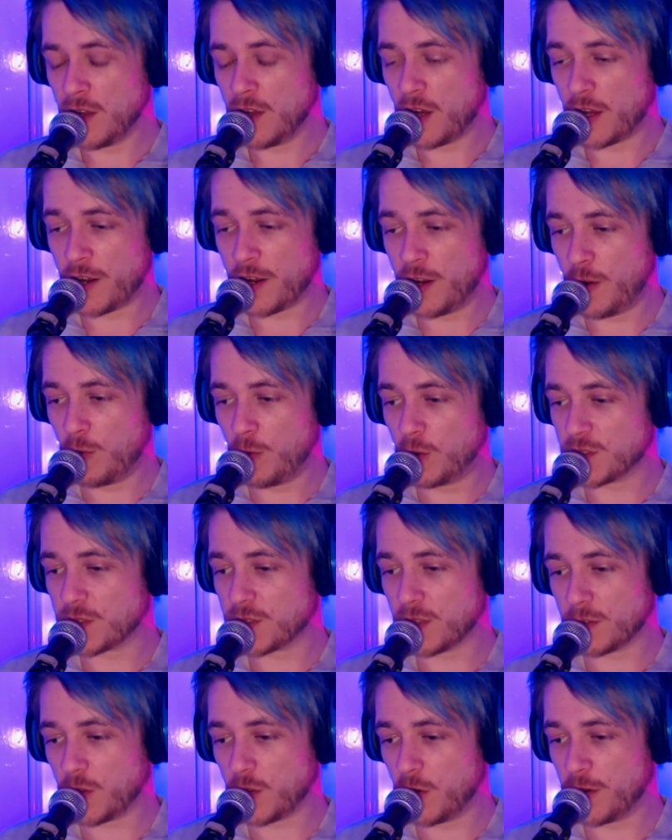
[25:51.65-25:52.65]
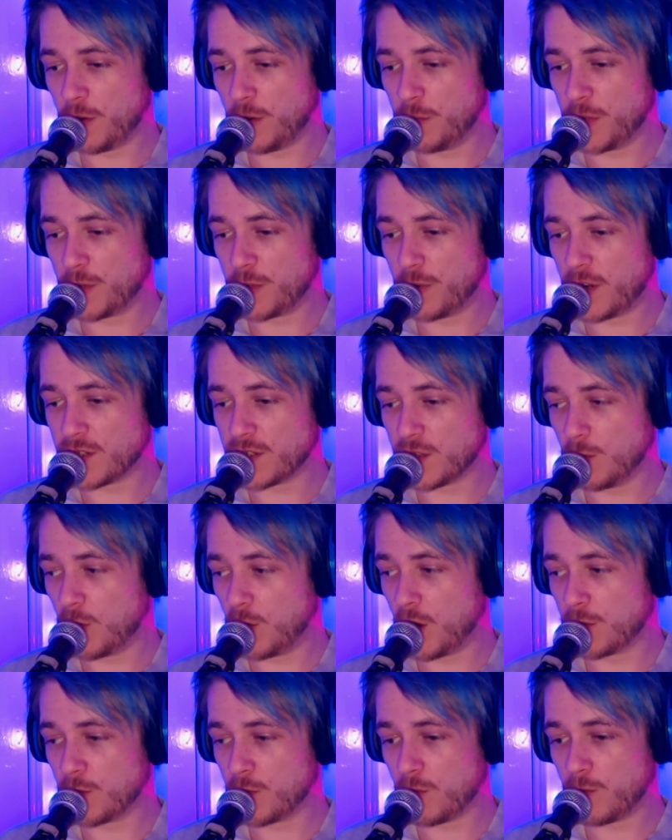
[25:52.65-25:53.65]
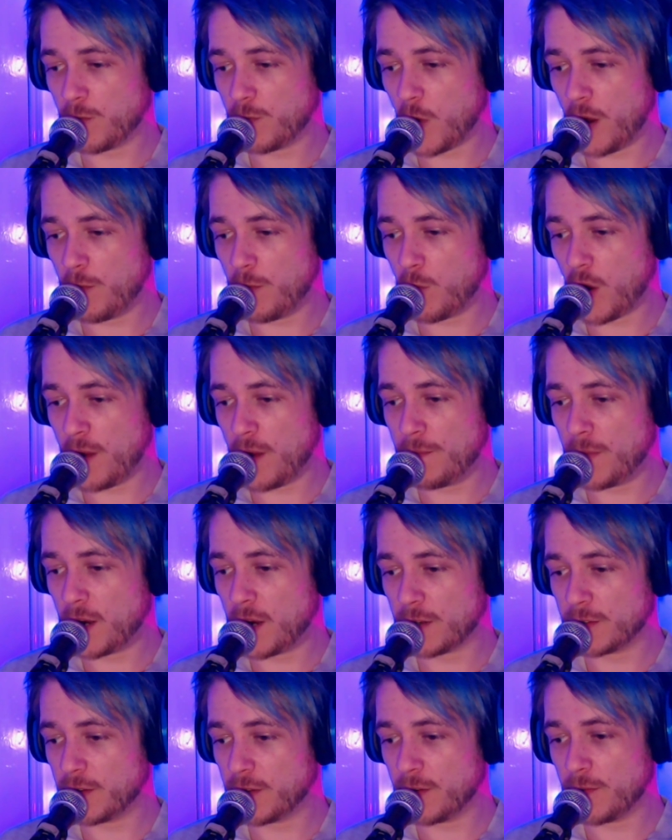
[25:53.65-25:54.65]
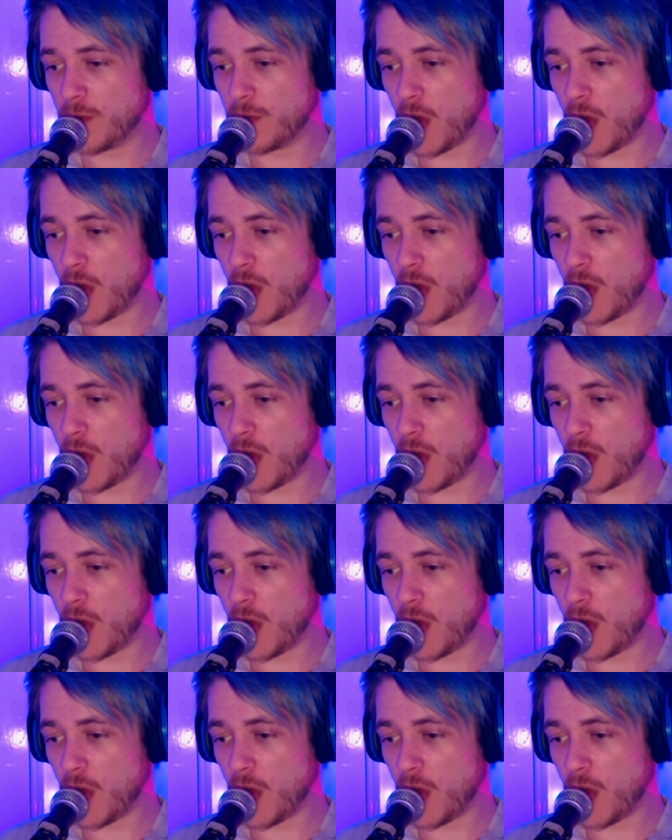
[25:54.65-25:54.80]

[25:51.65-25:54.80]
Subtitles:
I don't know what's gone on with the rest of the world and why American,